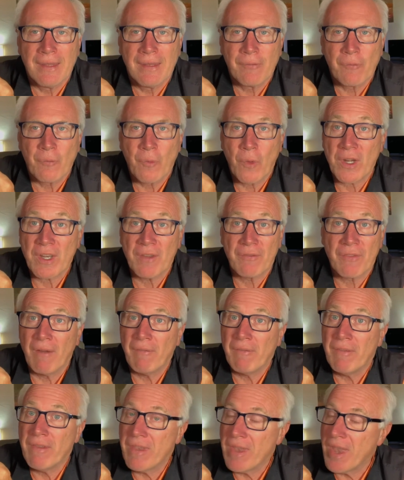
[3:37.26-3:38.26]
One of
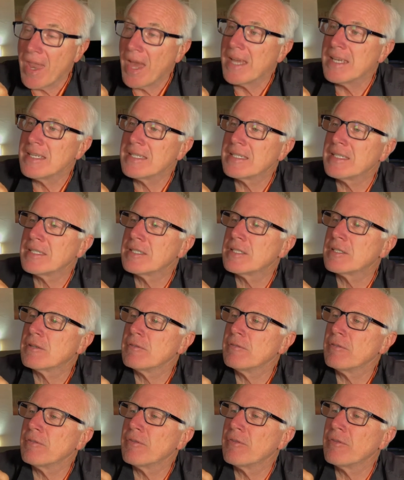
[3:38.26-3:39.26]
the nicest
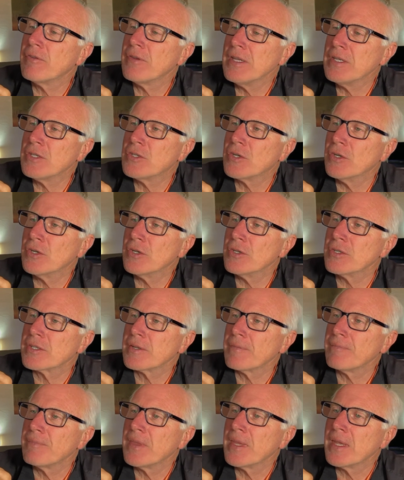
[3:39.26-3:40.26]

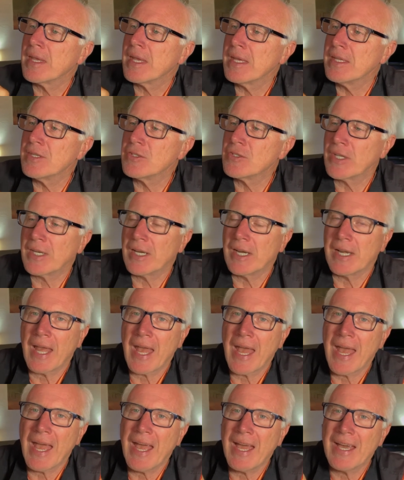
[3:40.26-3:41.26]
features is that it
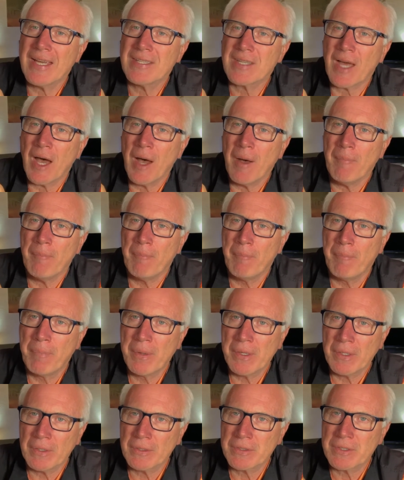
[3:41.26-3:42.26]
has a
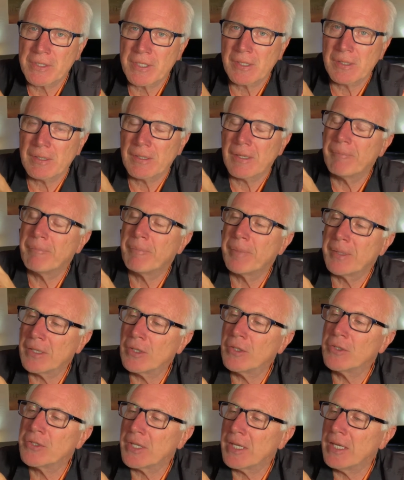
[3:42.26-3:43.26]

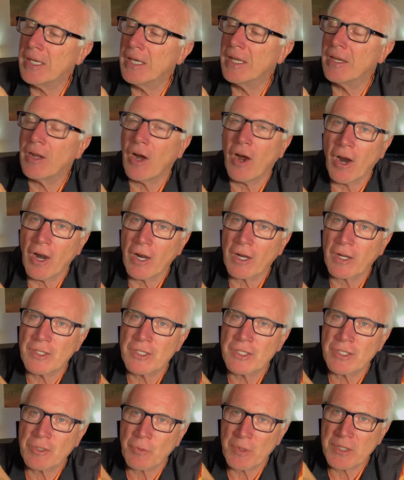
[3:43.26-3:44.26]
built-in Arca
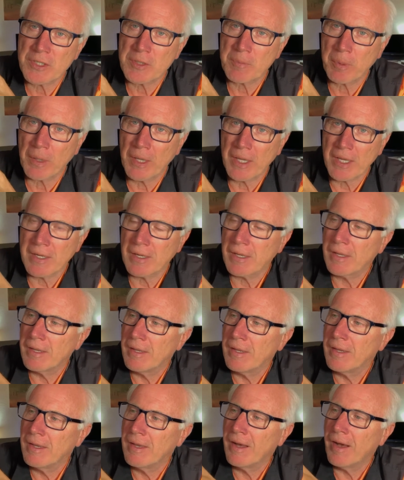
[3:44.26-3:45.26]
Swiss plate
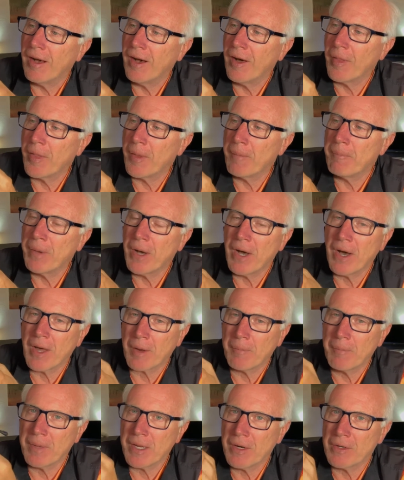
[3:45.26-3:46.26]
on the
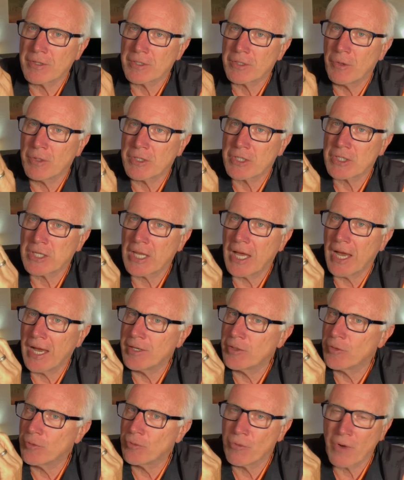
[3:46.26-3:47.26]
bottom here. So it
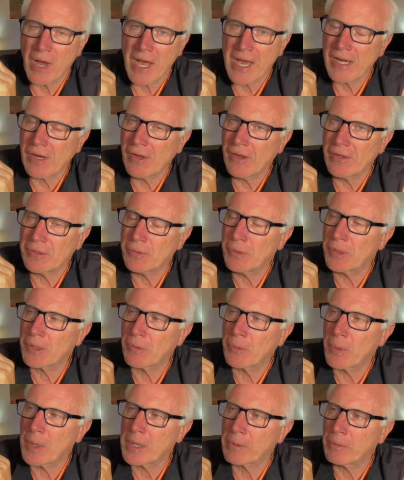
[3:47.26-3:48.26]
slides right onto a
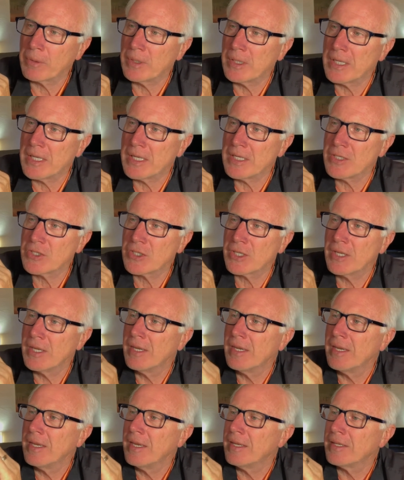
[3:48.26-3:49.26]
quick release.
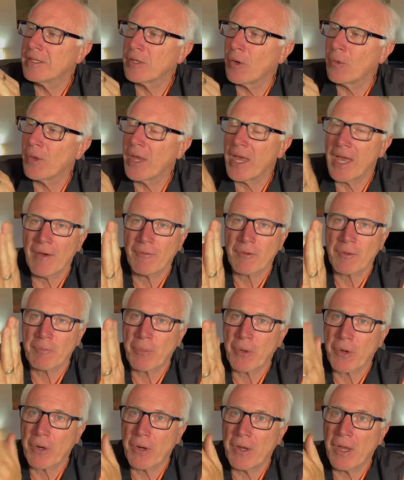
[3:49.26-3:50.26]
Don't have to
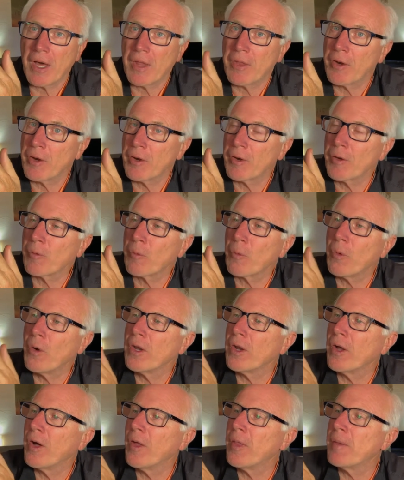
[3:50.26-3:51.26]
put another
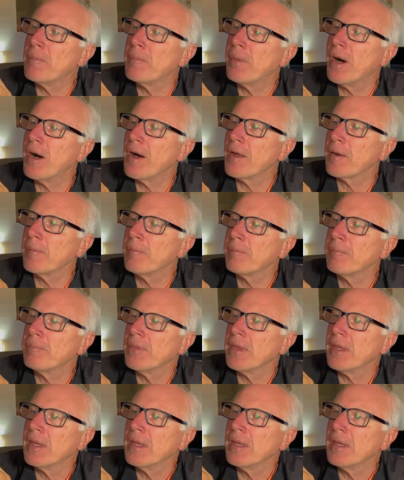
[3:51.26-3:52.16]
one on the bottom.